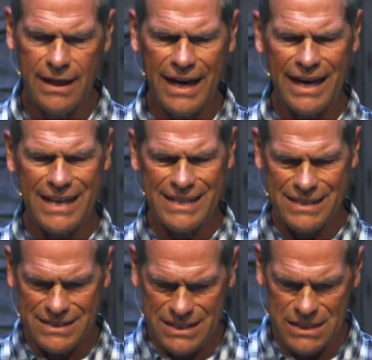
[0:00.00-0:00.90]
I
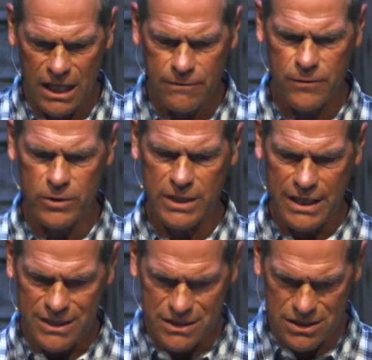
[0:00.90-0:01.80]
suffered
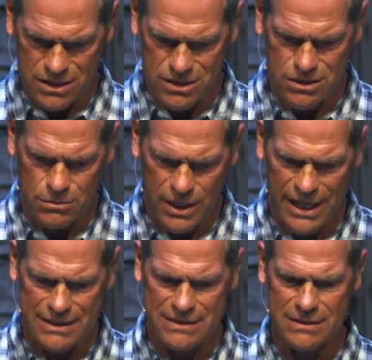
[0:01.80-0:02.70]

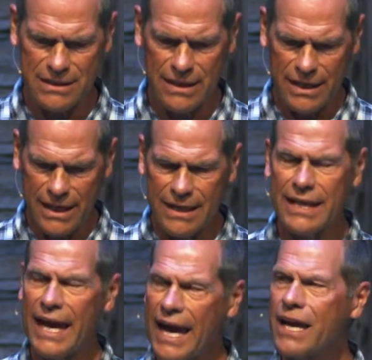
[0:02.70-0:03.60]
distress and
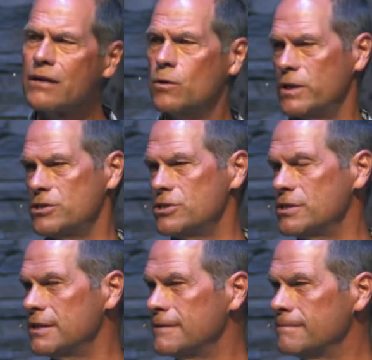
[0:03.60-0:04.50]
anguish.